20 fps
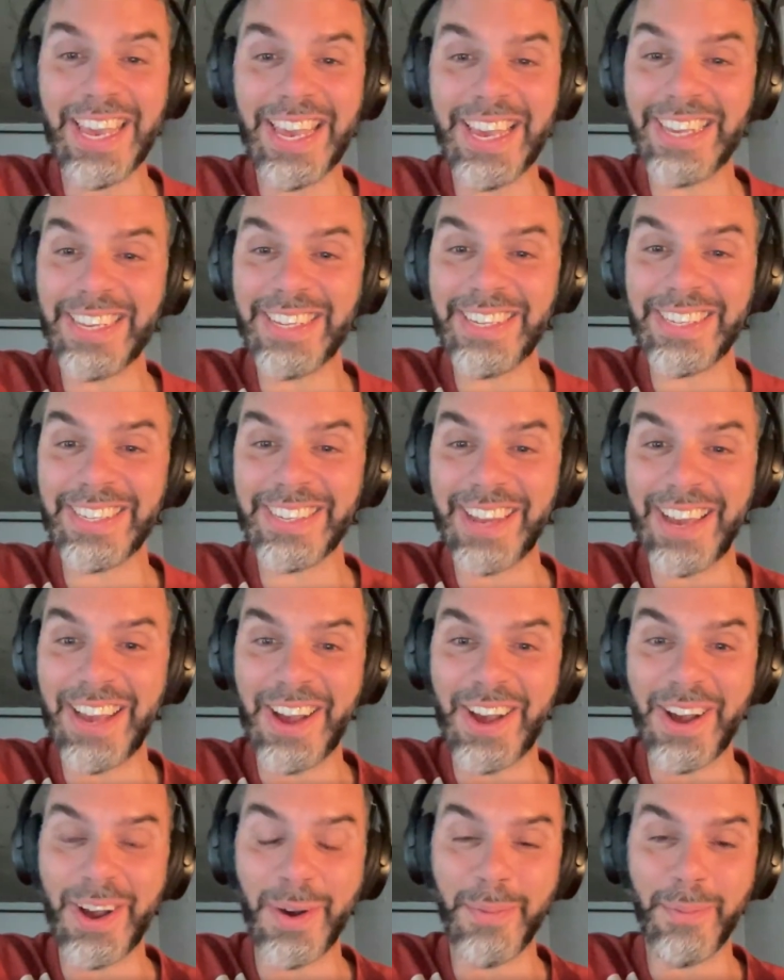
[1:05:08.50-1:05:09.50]
is
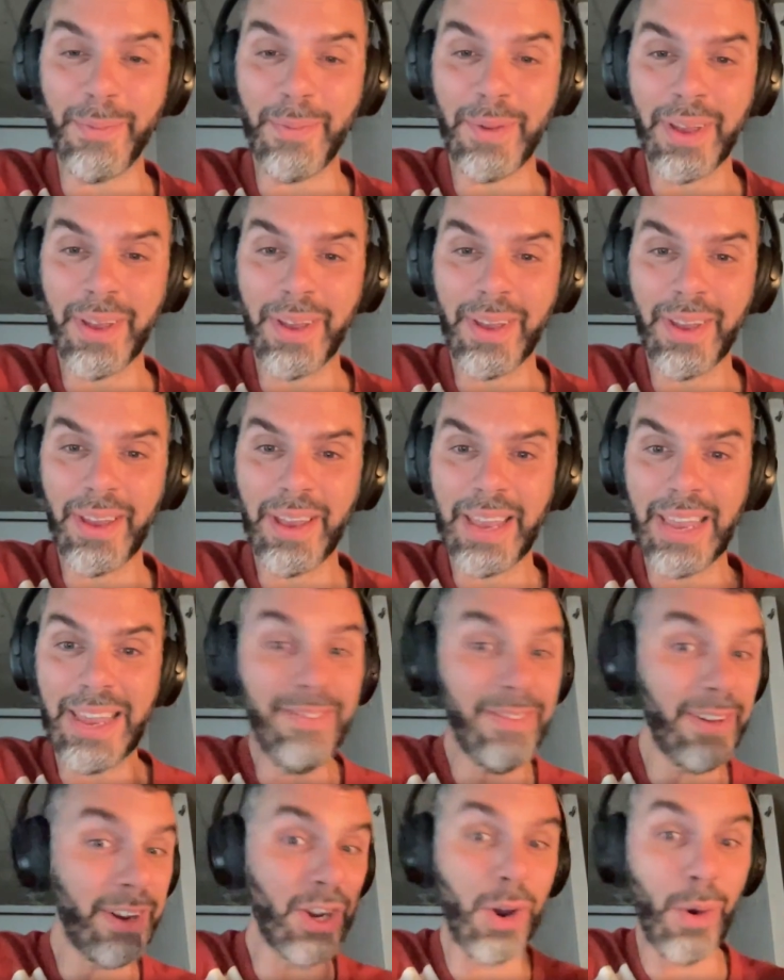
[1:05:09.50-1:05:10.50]

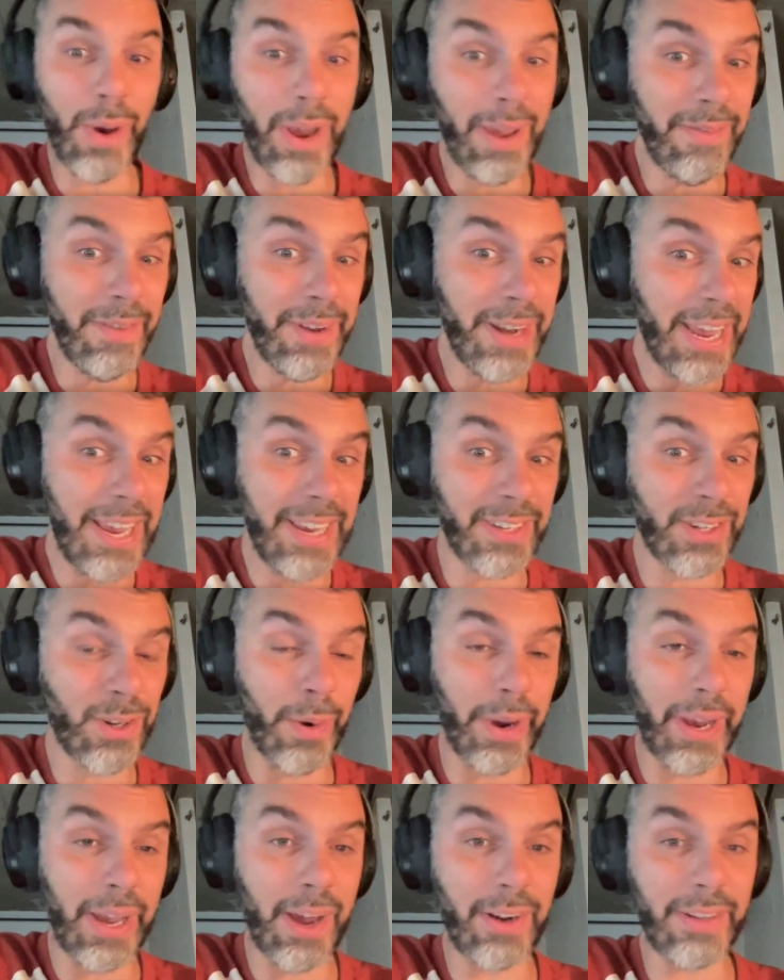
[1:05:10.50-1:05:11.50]
even he's
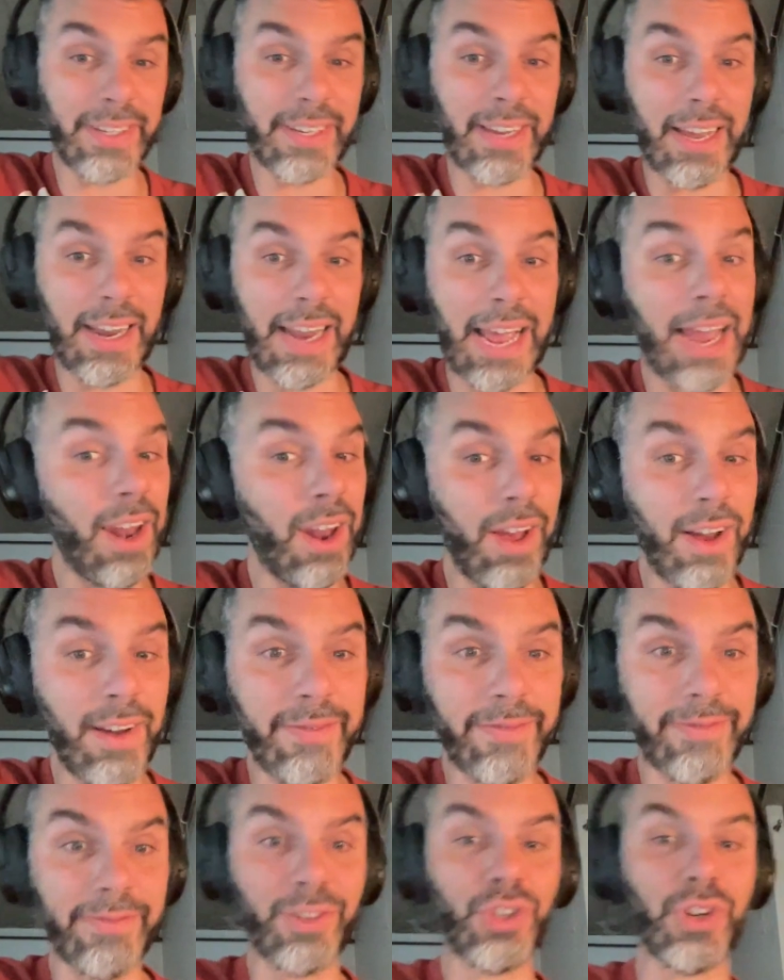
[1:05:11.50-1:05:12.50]
going out of style. I
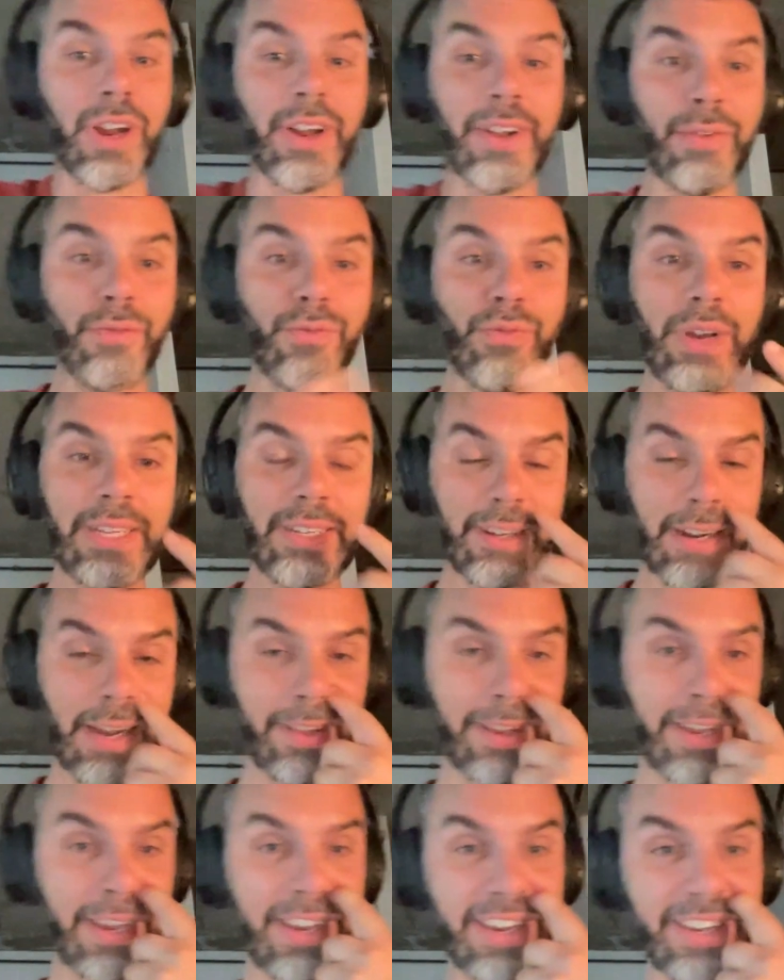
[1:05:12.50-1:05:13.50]
love Jonathan Franzen. I
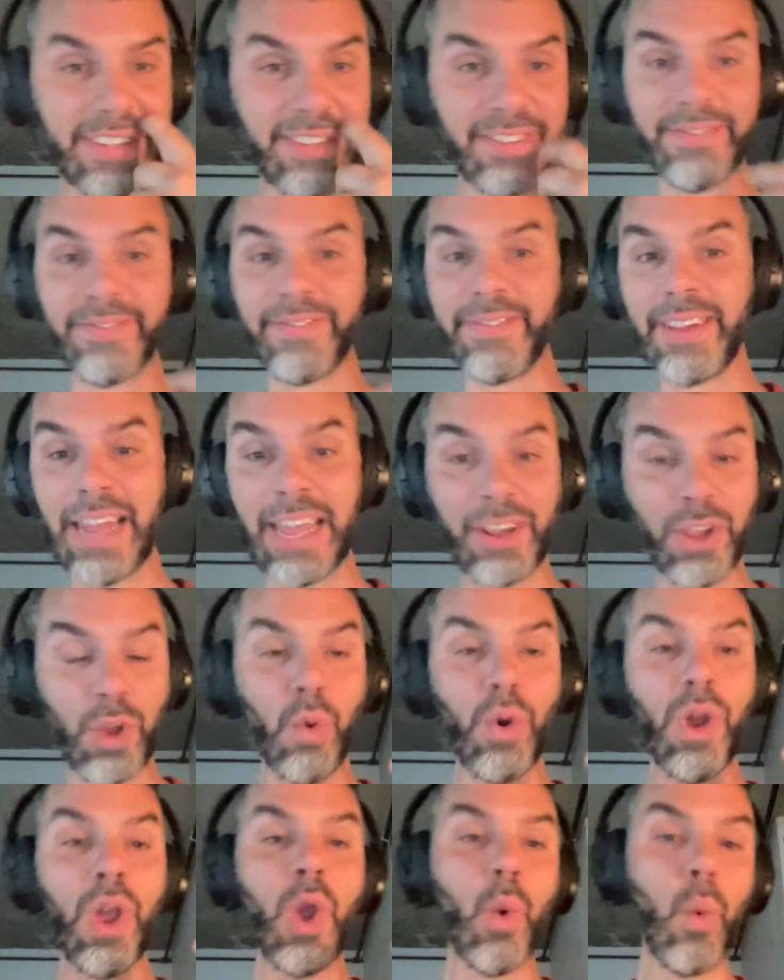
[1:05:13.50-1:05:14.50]
think he's like
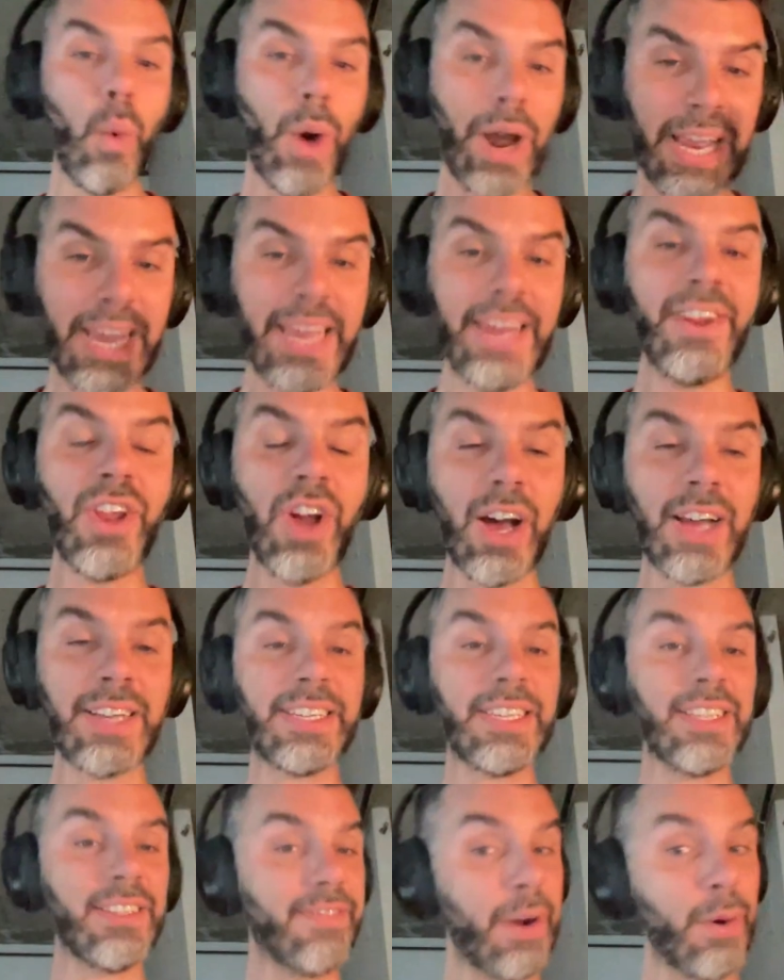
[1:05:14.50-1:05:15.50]
what he does
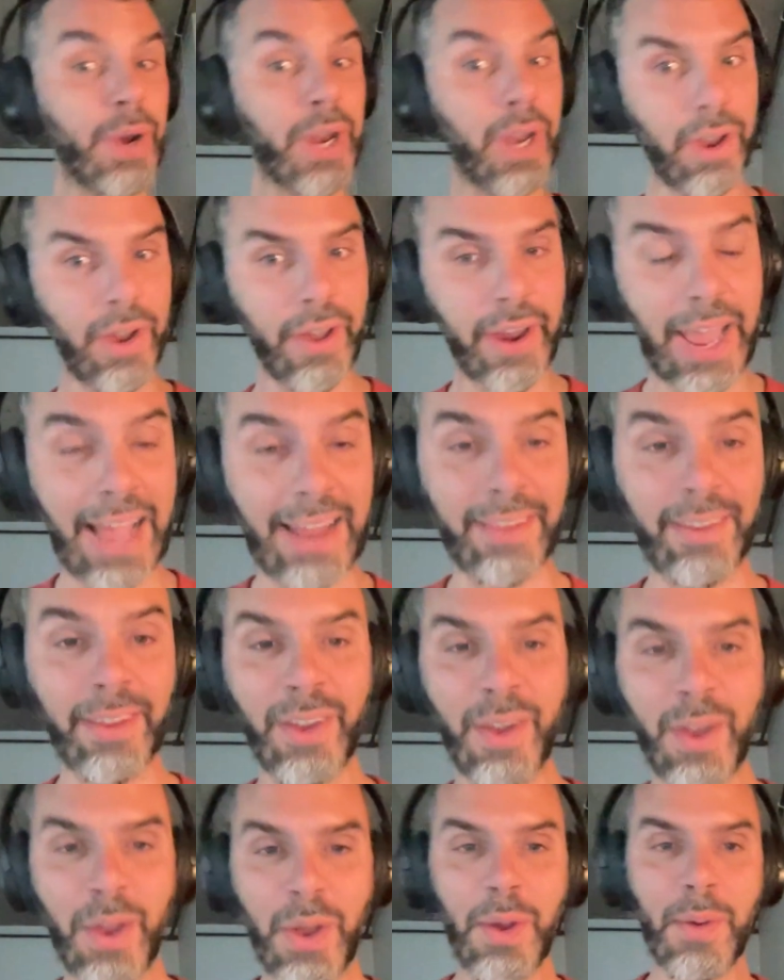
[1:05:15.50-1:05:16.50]
he's very good at,
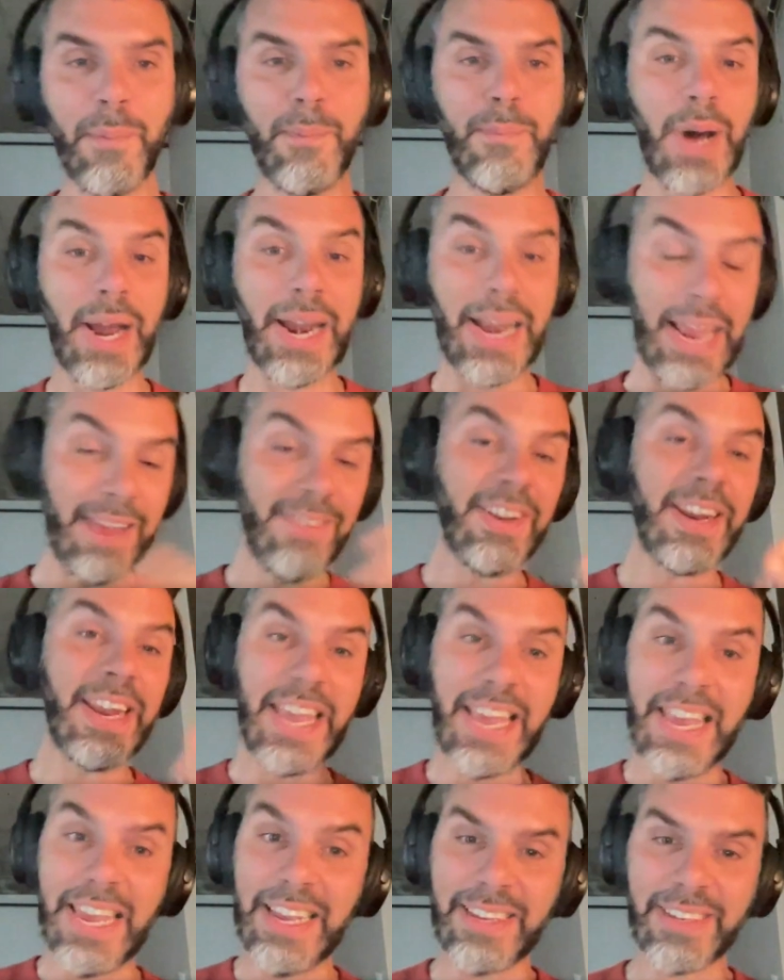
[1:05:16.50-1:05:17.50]
but even
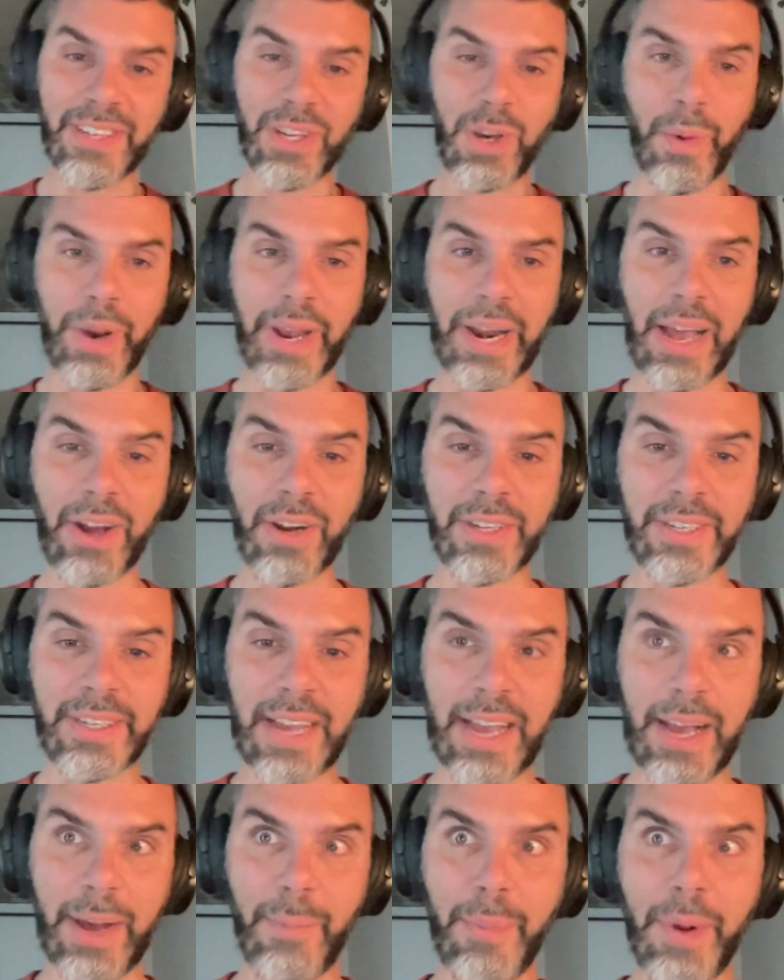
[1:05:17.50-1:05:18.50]
he is going out of
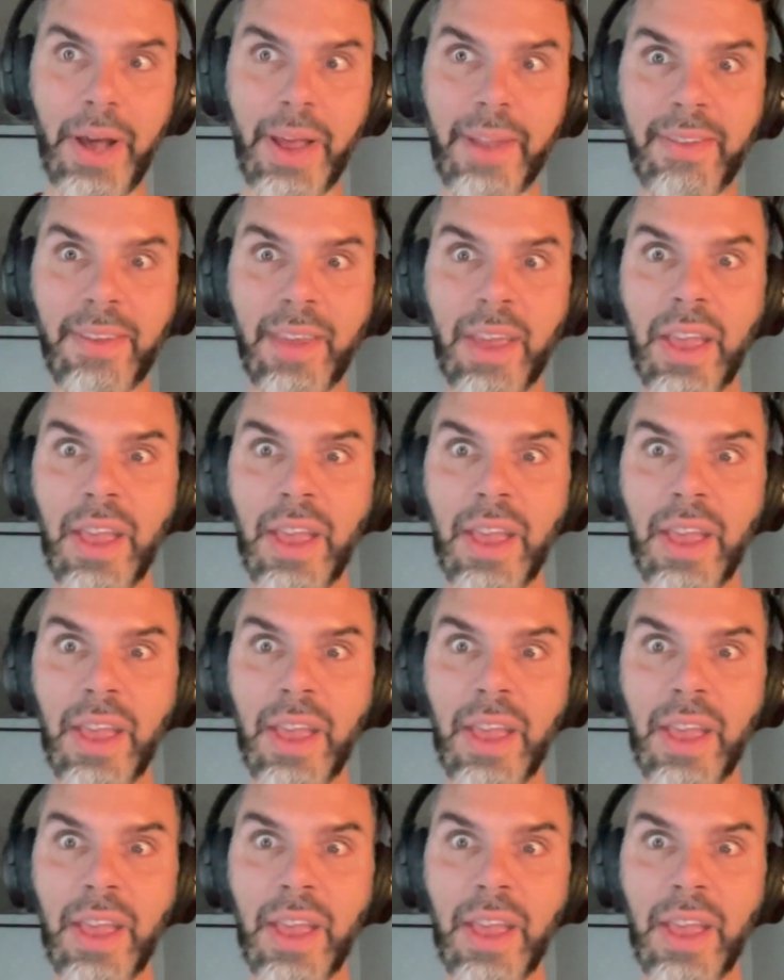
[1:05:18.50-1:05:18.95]
style. But